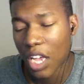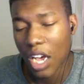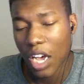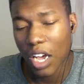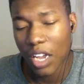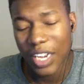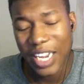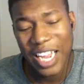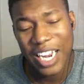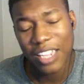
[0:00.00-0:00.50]

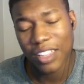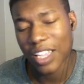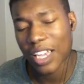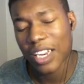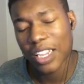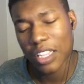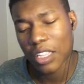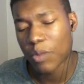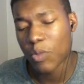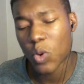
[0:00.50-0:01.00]
Uh, not
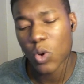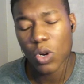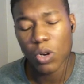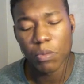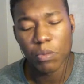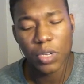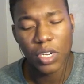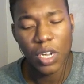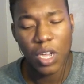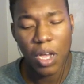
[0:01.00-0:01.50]
not anymore.
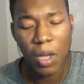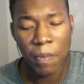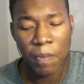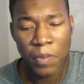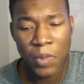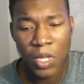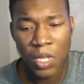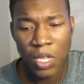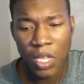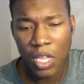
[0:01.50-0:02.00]
But
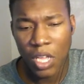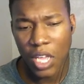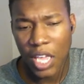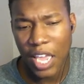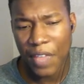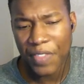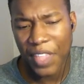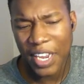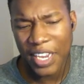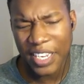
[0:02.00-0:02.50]
um,
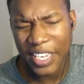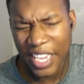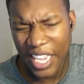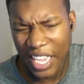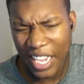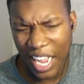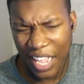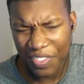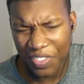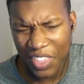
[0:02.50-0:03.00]
if they
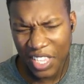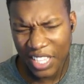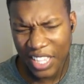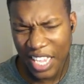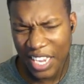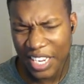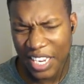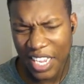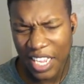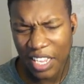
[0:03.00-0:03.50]
did, I
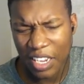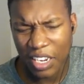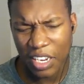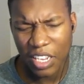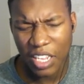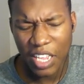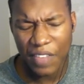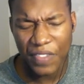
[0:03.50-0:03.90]
think they did.